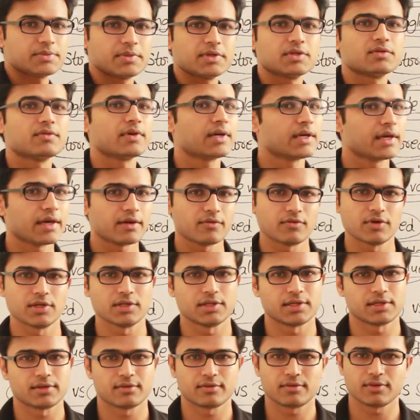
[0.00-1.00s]
specifying
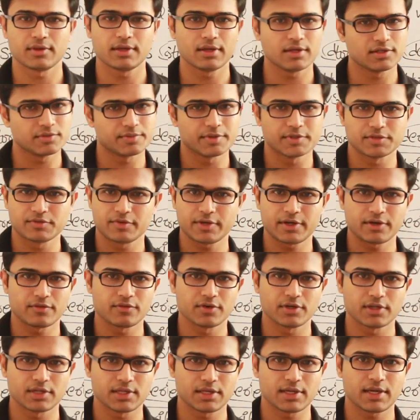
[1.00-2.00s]
everything, they'll specify
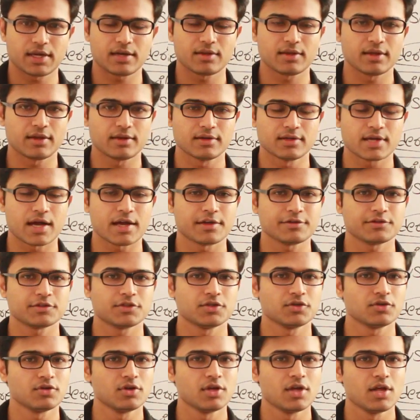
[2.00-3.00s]
everything, and they'll
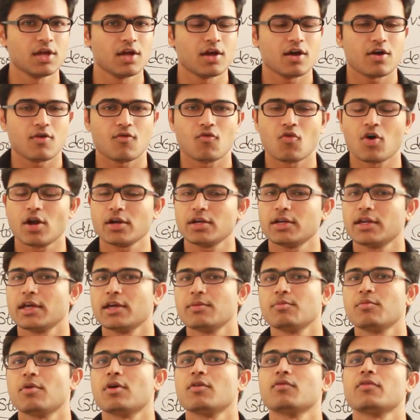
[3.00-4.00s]
ask you what
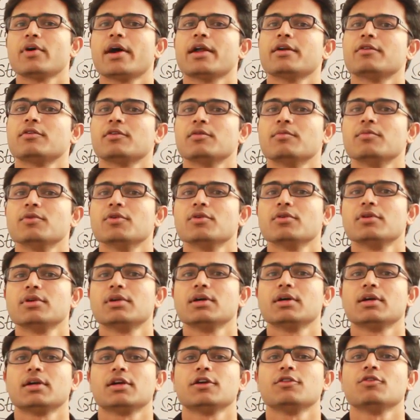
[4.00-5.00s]
type of
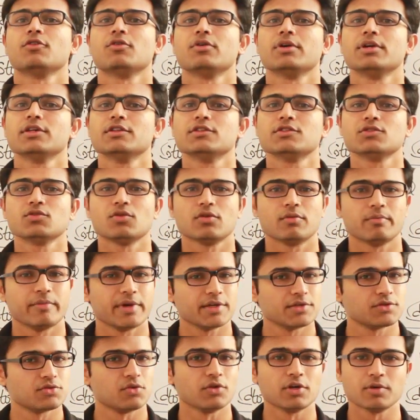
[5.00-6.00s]
attribute, you know, is
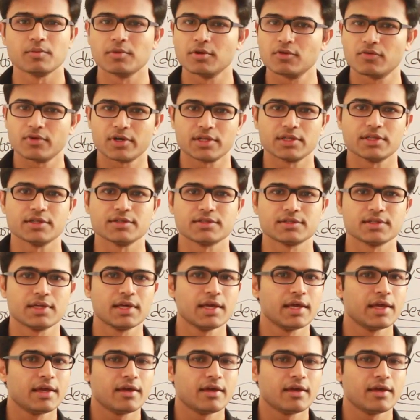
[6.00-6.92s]
best suitable for this.